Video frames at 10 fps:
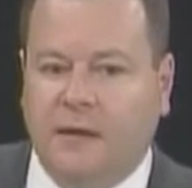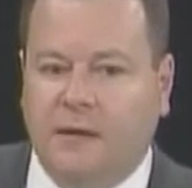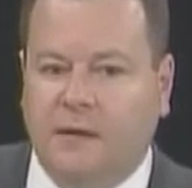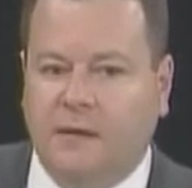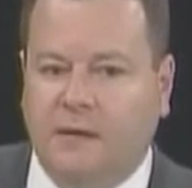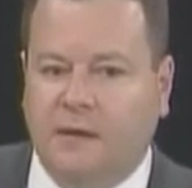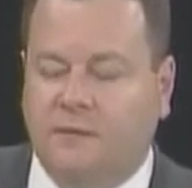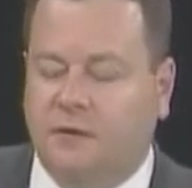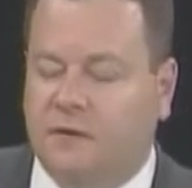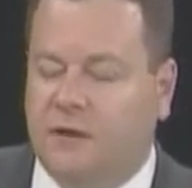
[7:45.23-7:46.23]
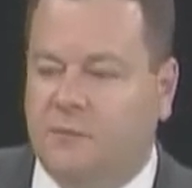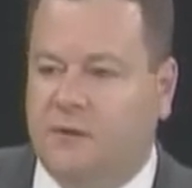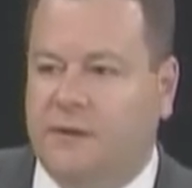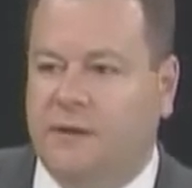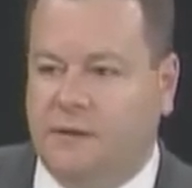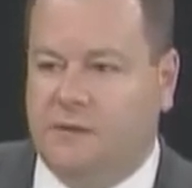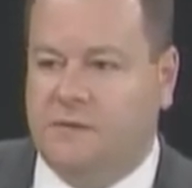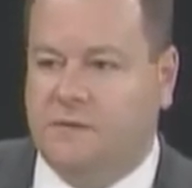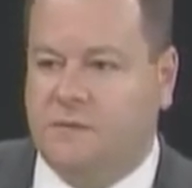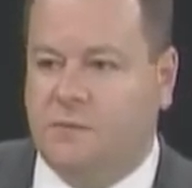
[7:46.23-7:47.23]
it took him
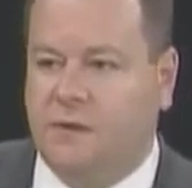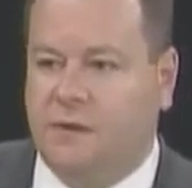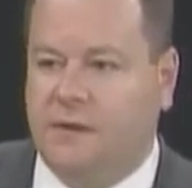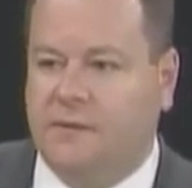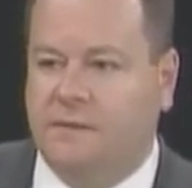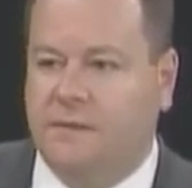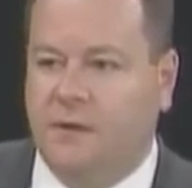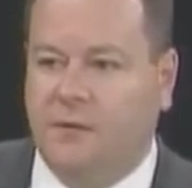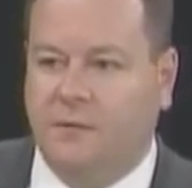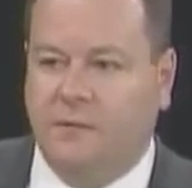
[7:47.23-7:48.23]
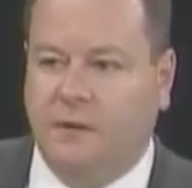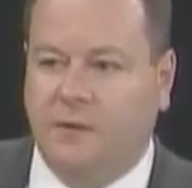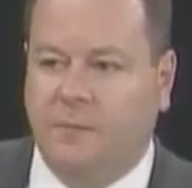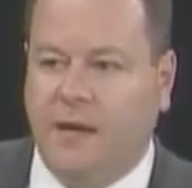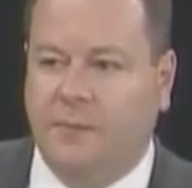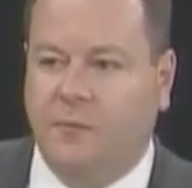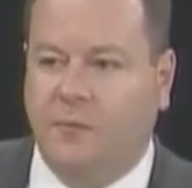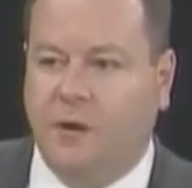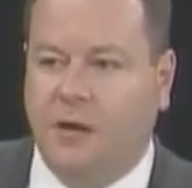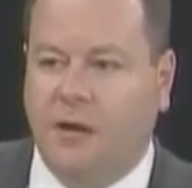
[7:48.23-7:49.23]
years really to go through all the
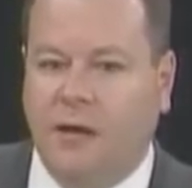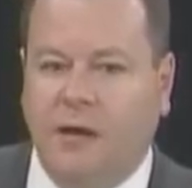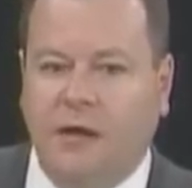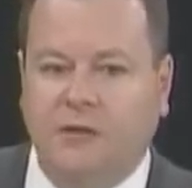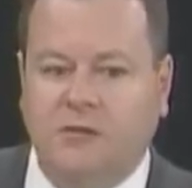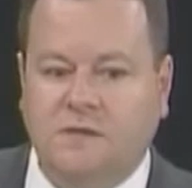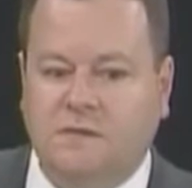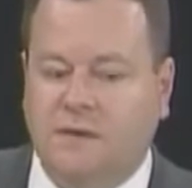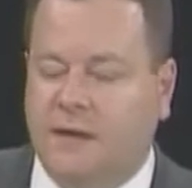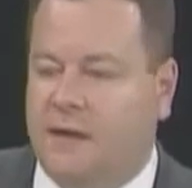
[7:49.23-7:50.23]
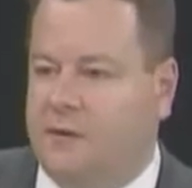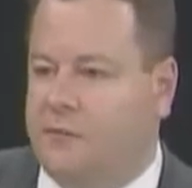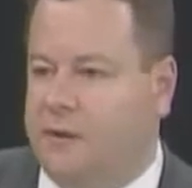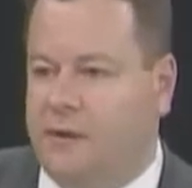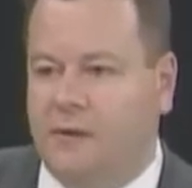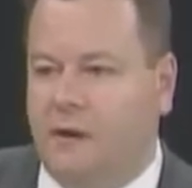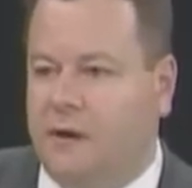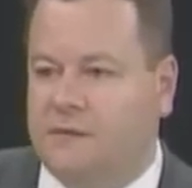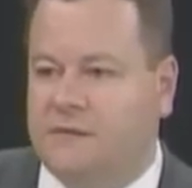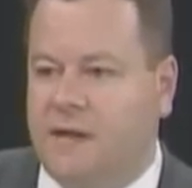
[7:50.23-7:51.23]
paperwork just to get green
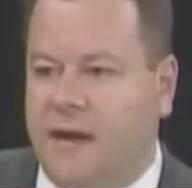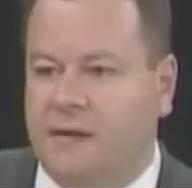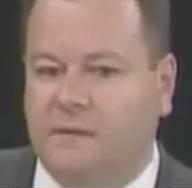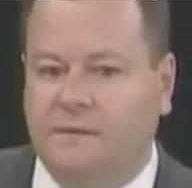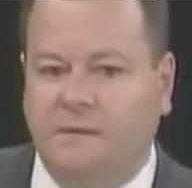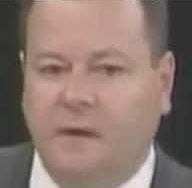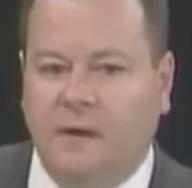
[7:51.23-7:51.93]
card status,